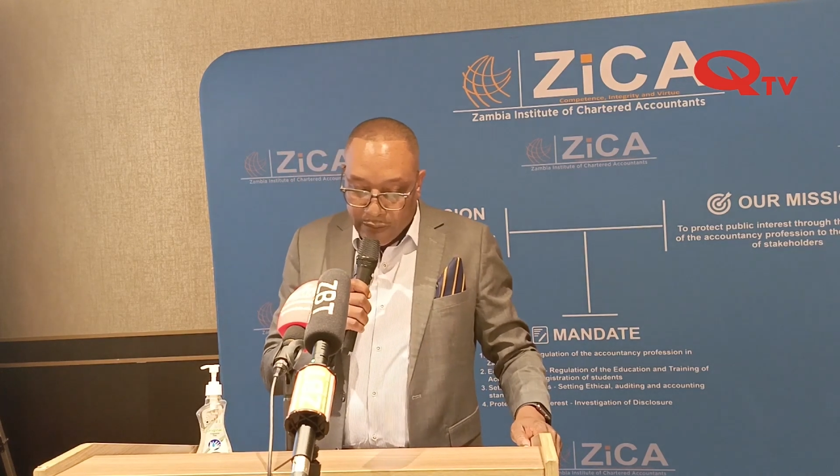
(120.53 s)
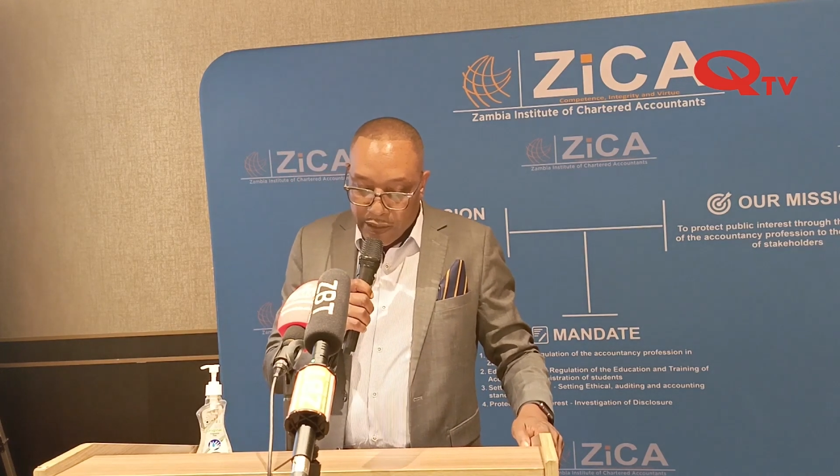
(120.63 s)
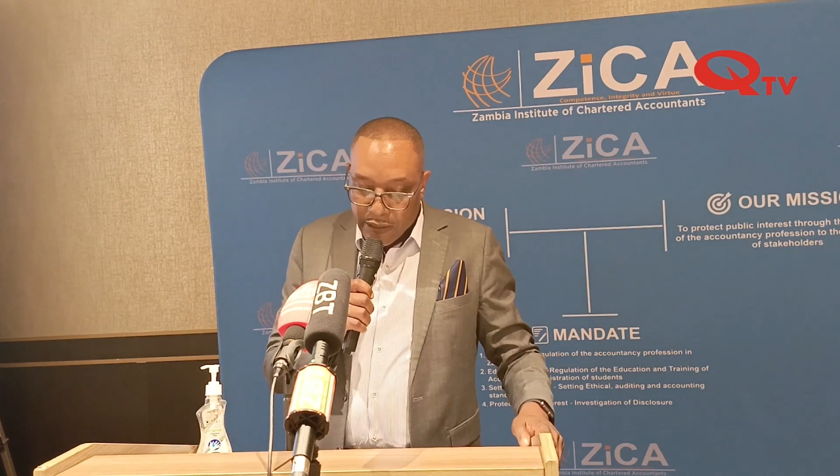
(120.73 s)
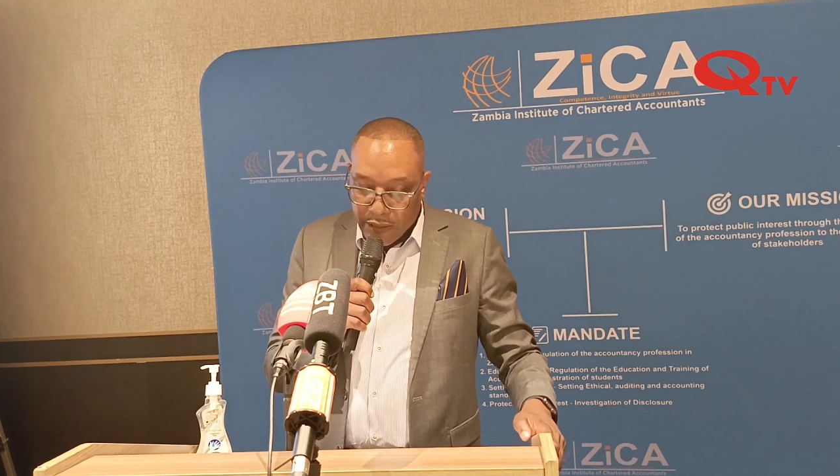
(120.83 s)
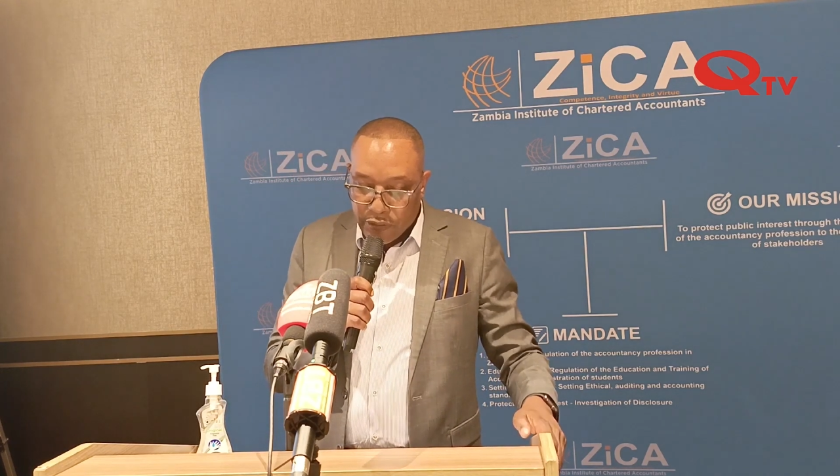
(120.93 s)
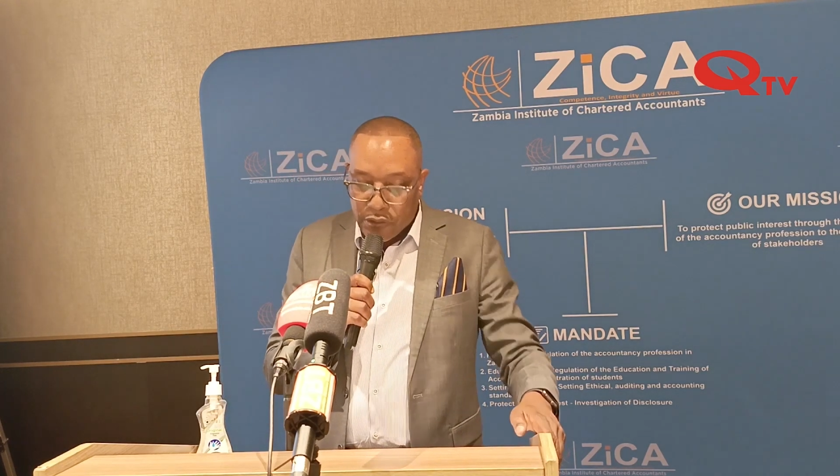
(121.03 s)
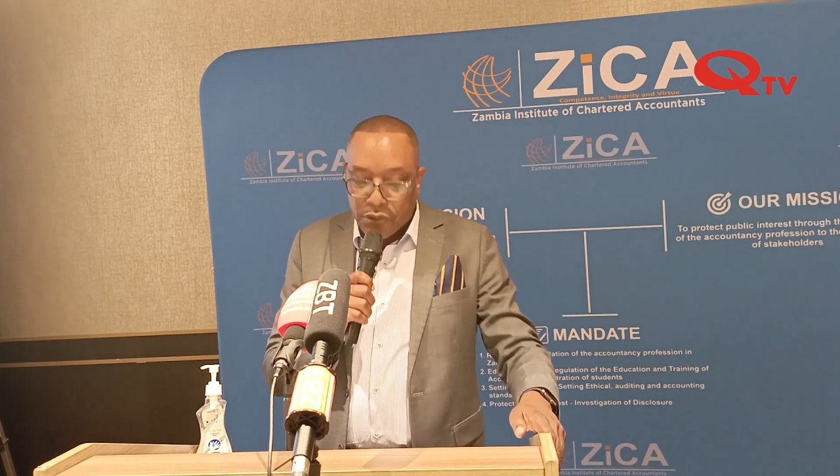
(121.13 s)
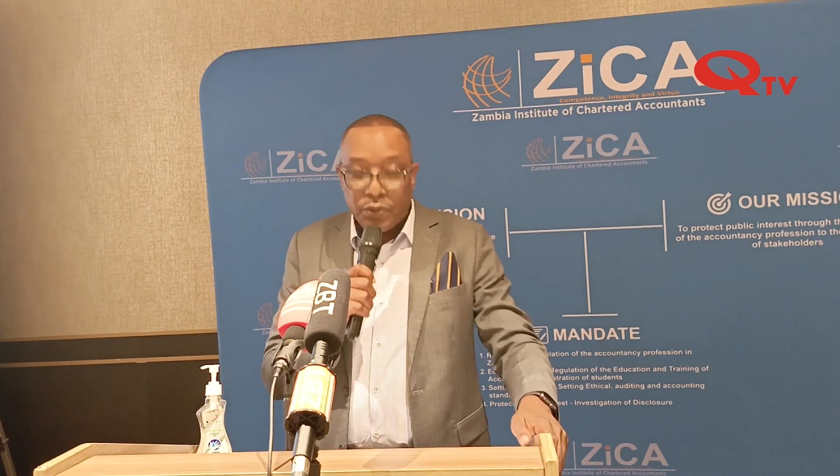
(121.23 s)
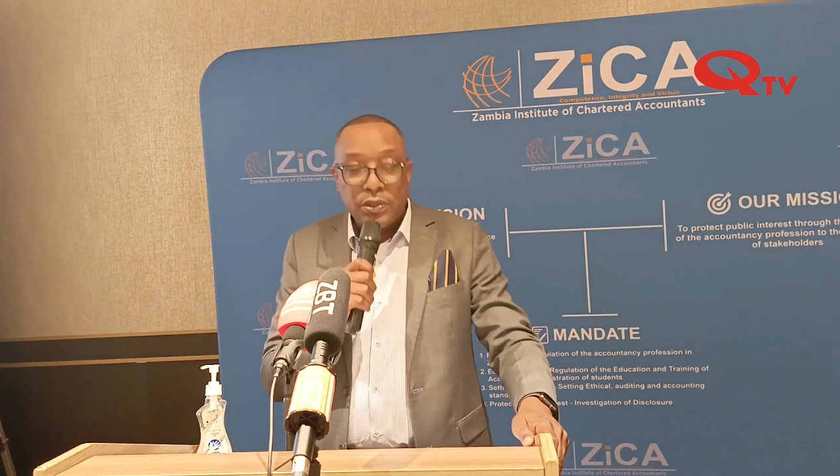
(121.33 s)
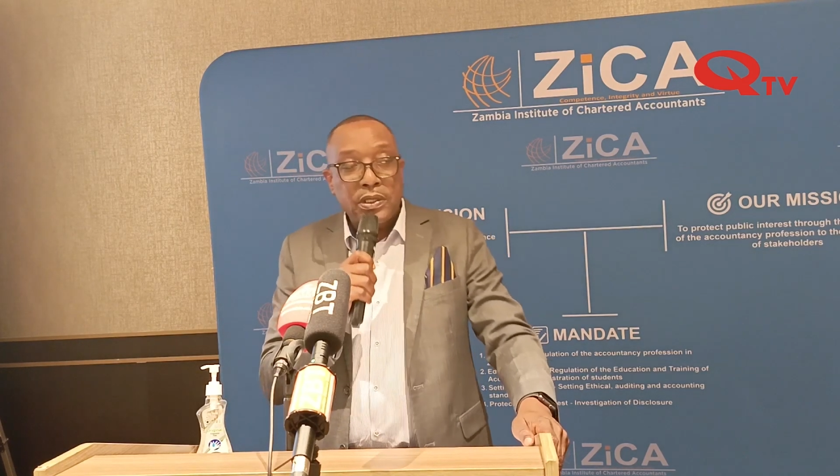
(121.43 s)
institute,
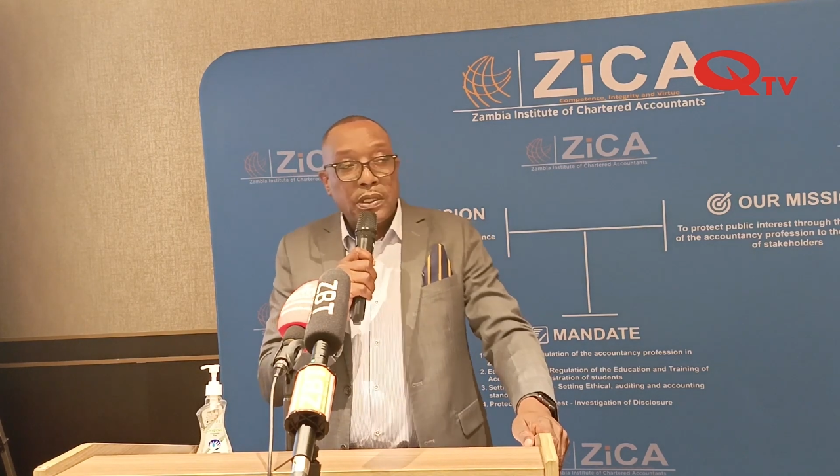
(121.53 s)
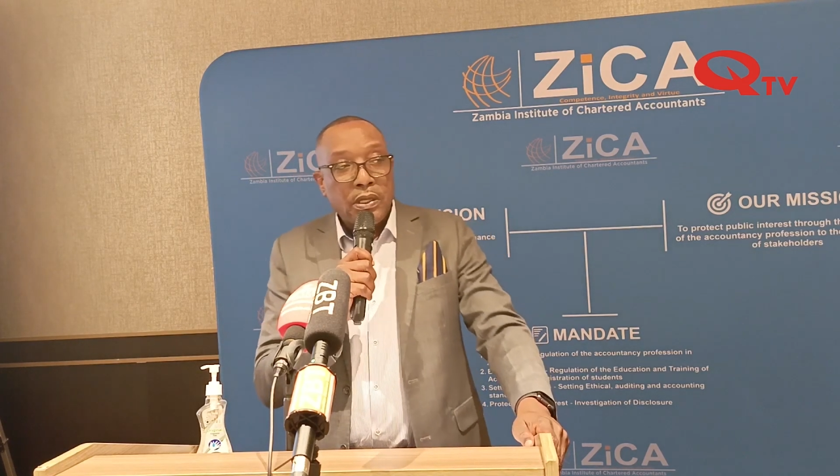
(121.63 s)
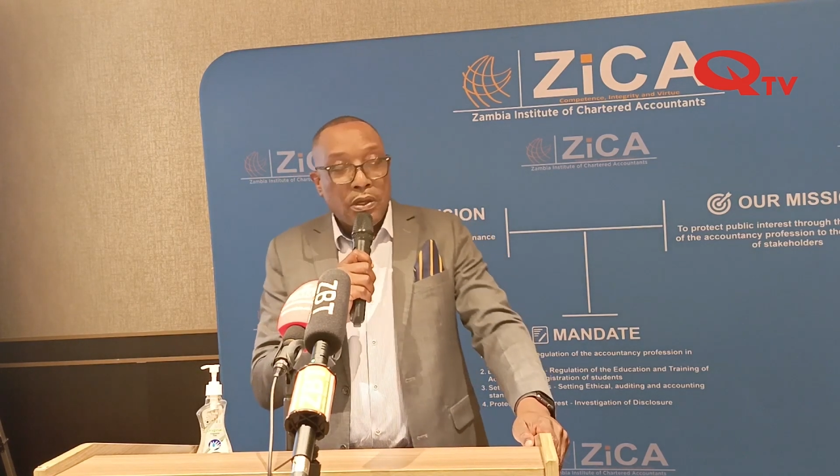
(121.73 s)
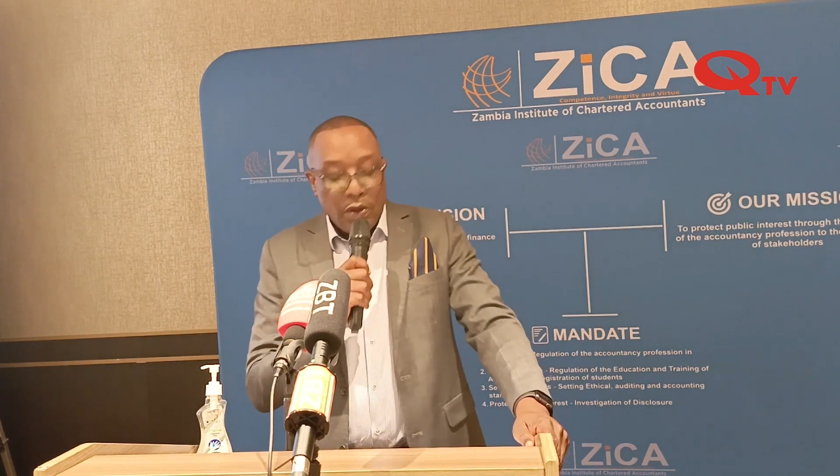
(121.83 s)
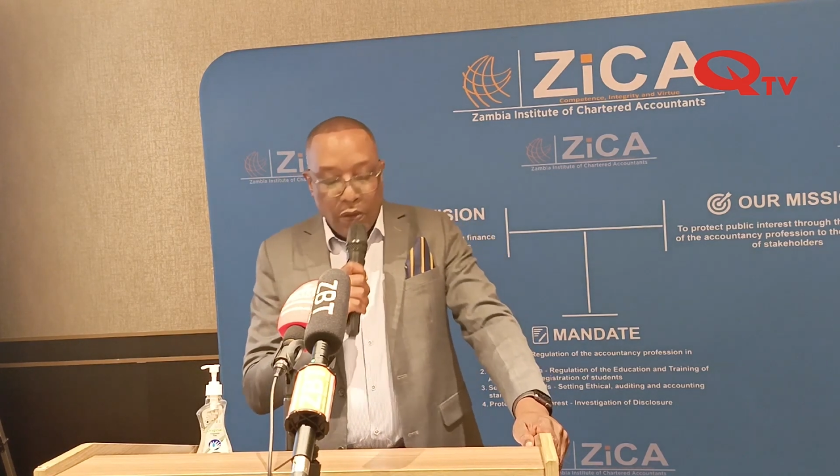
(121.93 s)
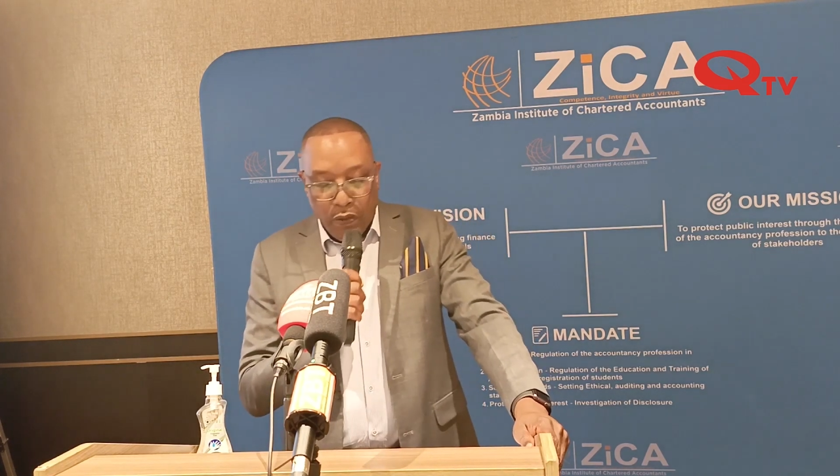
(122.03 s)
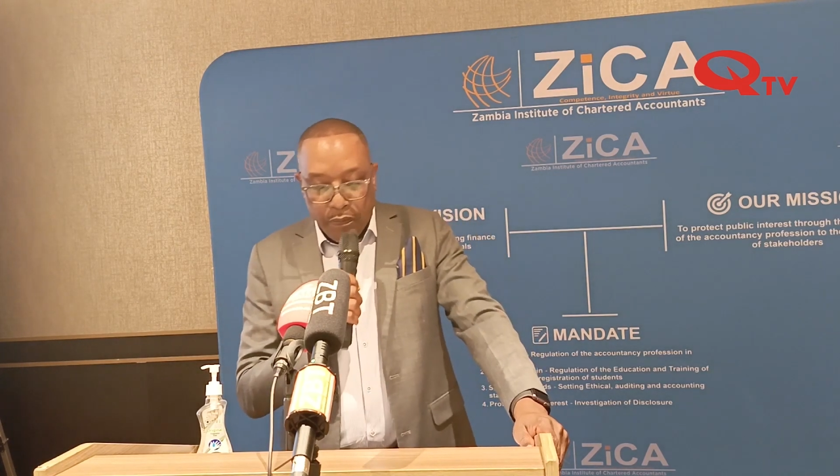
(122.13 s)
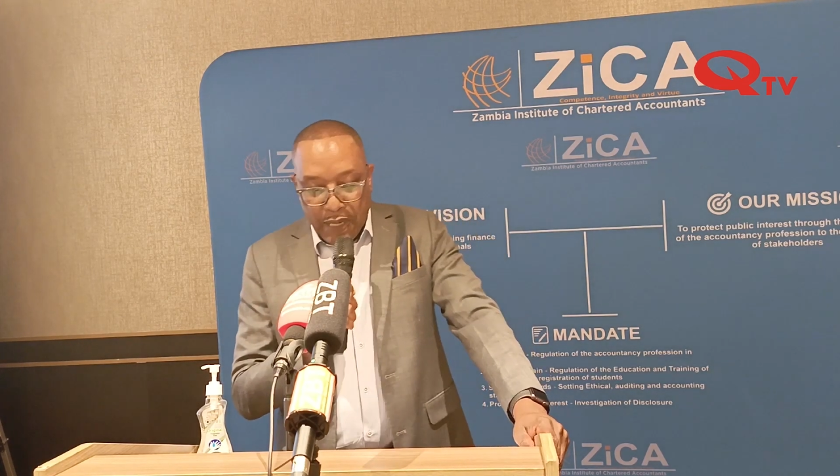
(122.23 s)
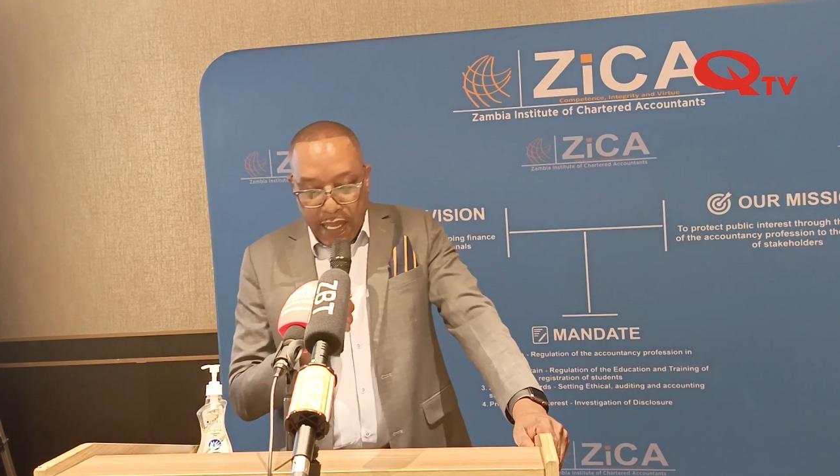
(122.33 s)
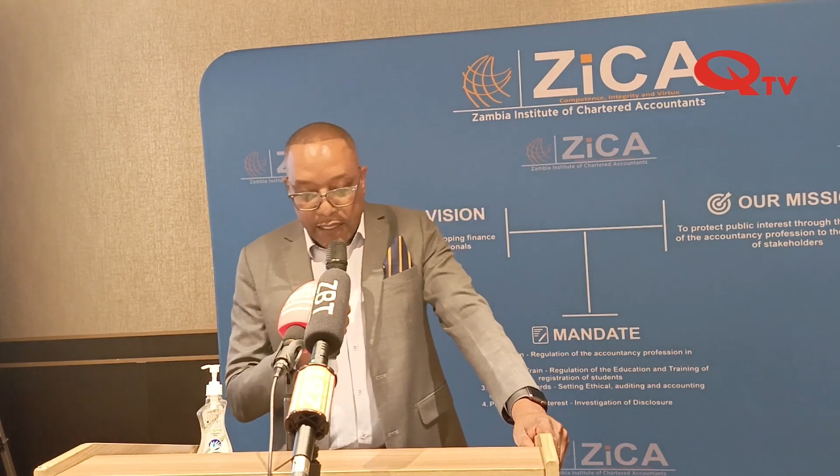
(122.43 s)

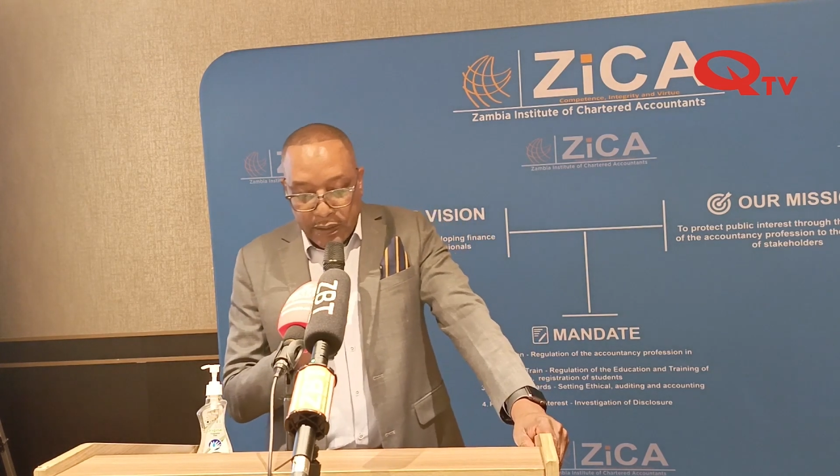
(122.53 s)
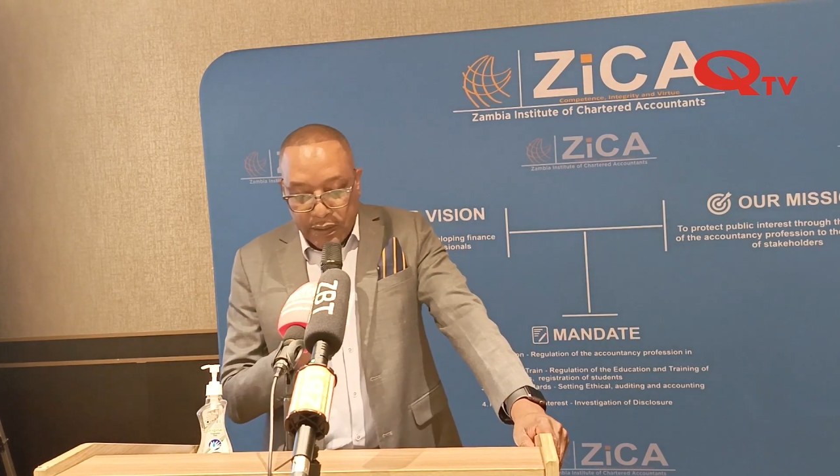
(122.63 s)
compliance is